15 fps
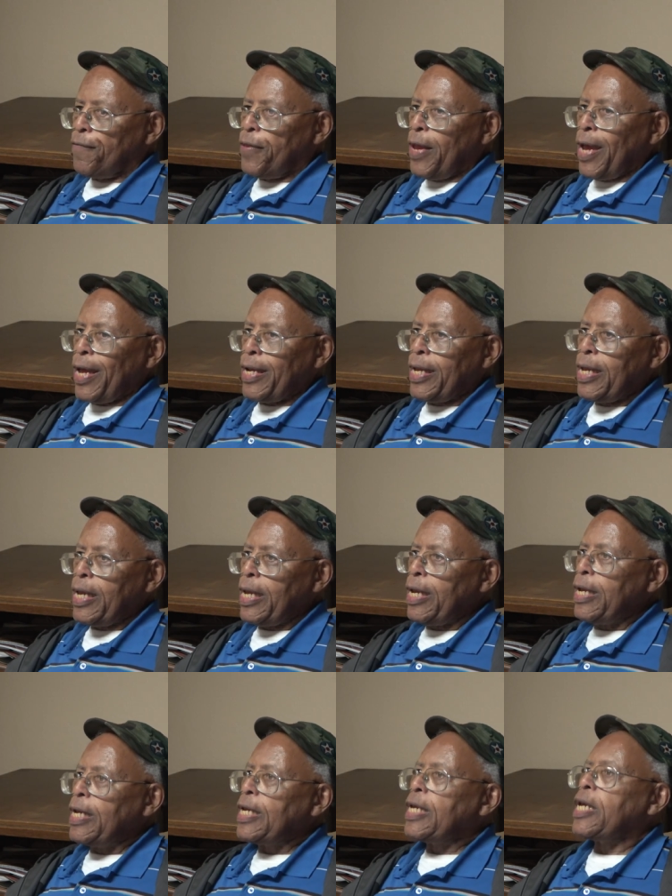that he
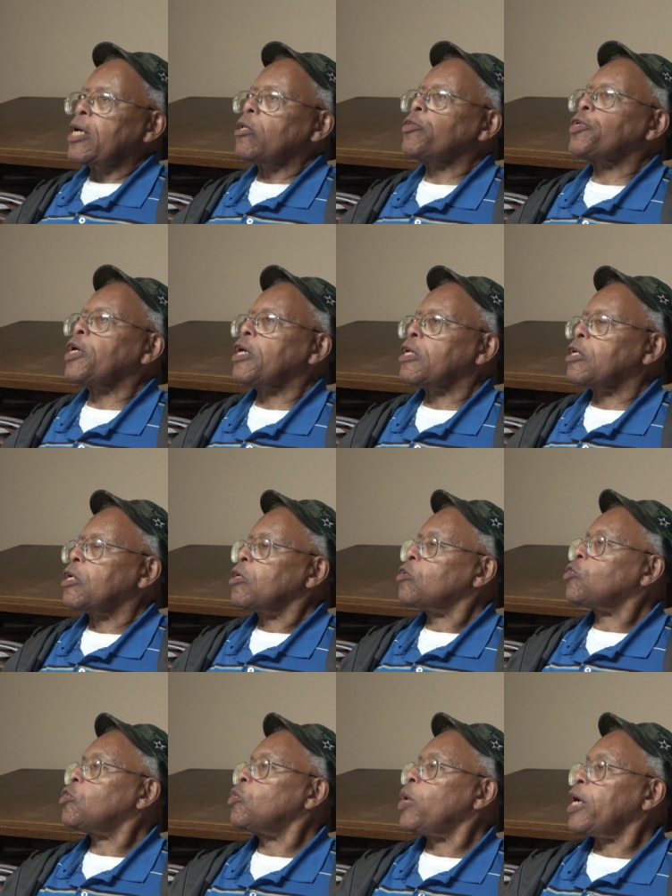yielded
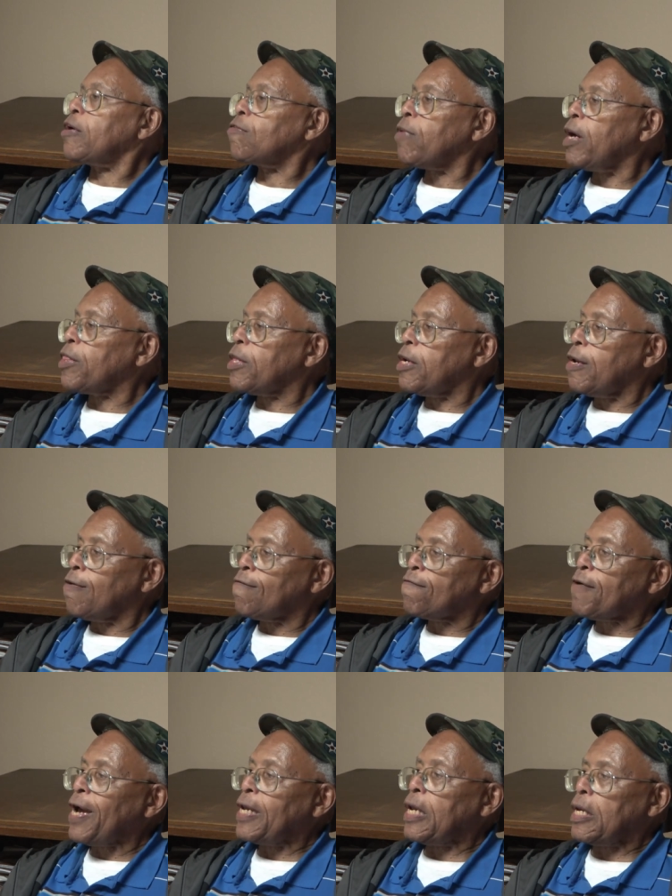to it rather than
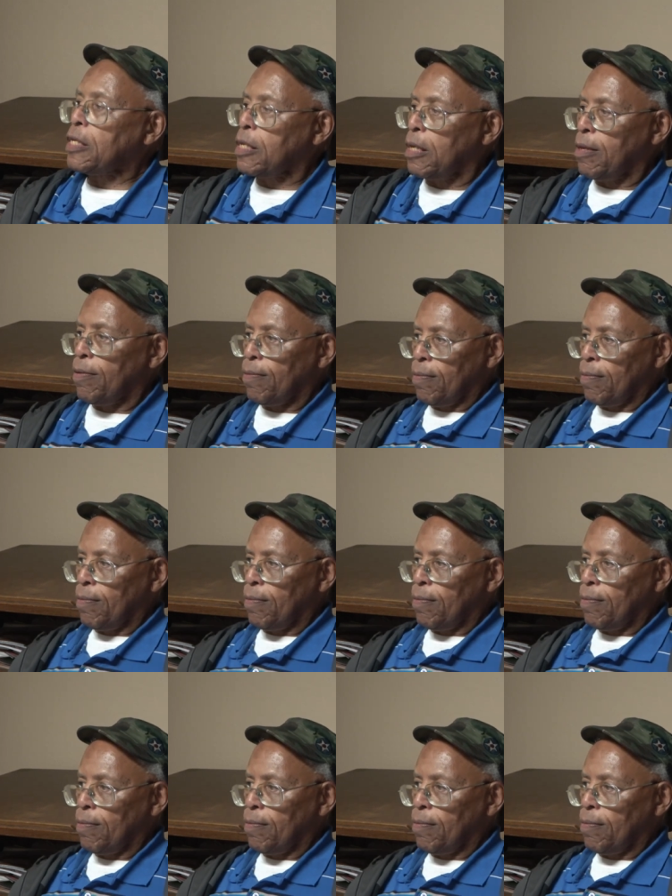fight it.